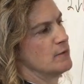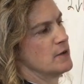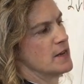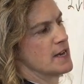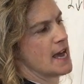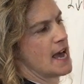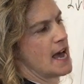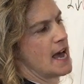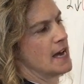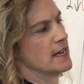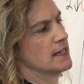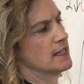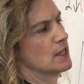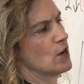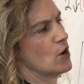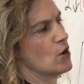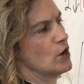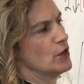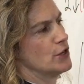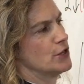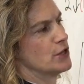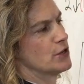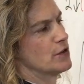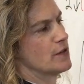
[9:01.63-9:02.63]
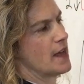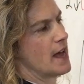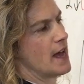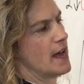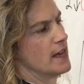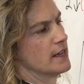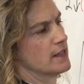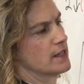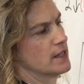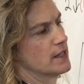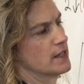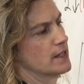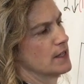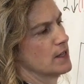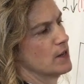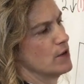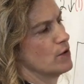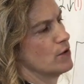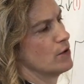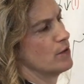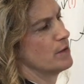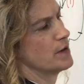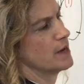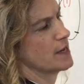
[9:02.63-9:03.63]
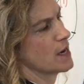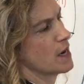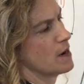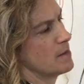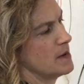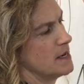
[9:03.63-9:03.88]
we can't alter that, so we come